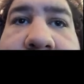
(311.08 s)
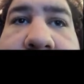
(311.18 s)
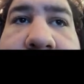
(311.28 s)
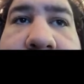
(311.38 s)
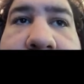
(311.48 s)

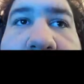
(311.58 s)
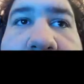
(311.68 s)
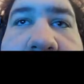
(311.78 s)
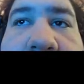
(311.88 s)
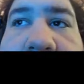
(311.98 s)

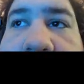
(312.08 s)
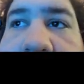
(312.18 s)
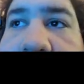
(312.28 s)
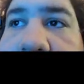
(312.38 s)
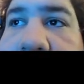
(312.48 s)

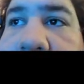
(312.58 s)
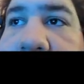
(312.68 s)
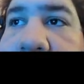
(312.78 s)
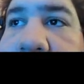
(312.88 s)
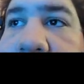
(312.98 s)

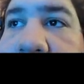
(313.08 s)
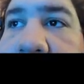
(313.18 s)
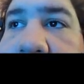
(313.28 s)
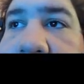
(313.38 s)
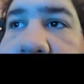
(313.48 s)

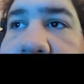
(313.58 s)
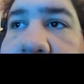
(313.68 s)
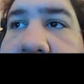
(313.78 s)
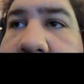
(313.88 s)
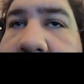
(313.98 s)

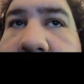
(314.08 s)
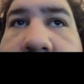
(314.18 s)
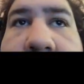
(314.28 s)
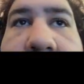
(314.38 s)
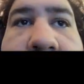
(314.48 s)

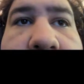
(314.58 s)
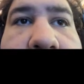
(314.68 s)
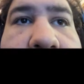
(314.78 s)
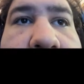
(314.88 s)
Nobody speaks.